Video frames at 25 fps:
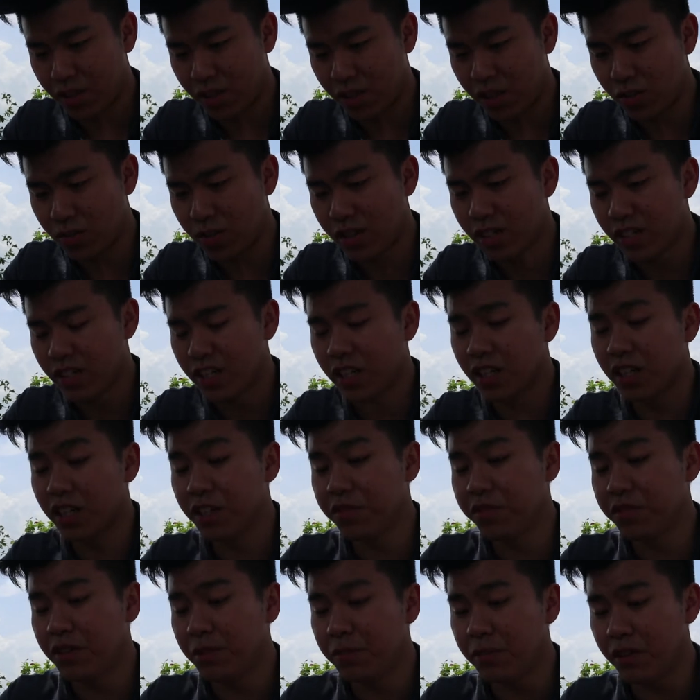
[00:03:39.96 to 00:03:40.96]
You want to
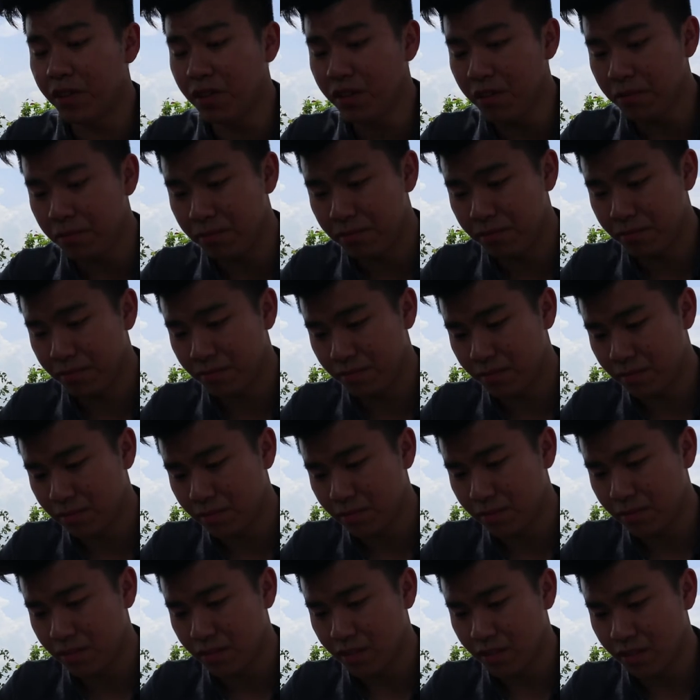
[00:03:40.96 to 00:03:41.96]
curve the ball? No.
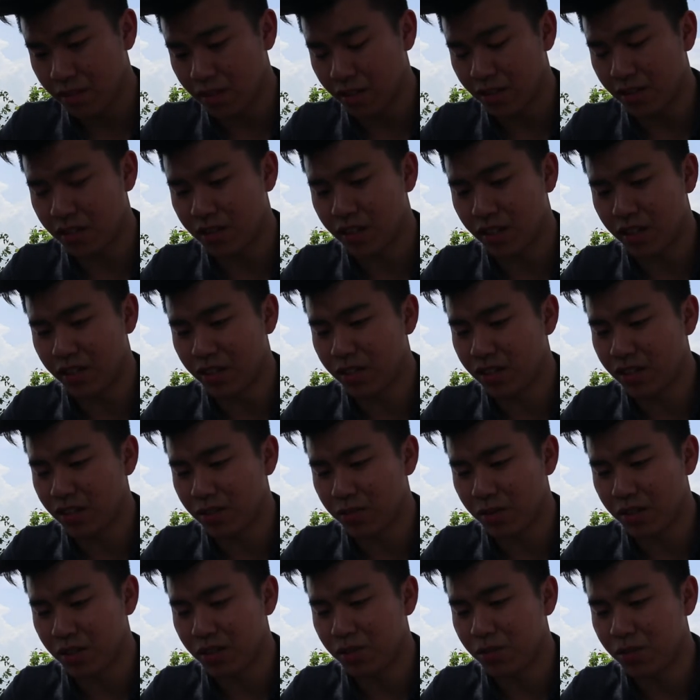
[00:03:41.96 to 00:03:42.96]
Okay, you just
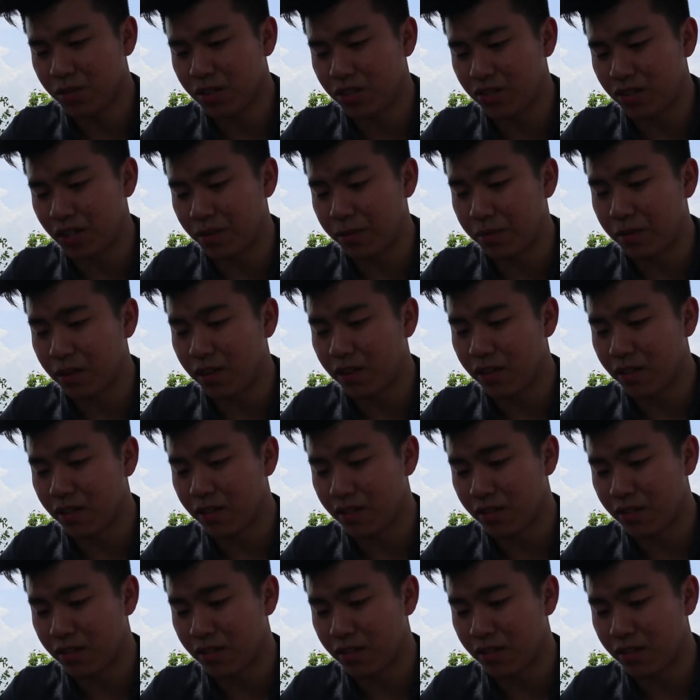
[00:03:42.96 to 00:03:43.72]
want to do straight ball.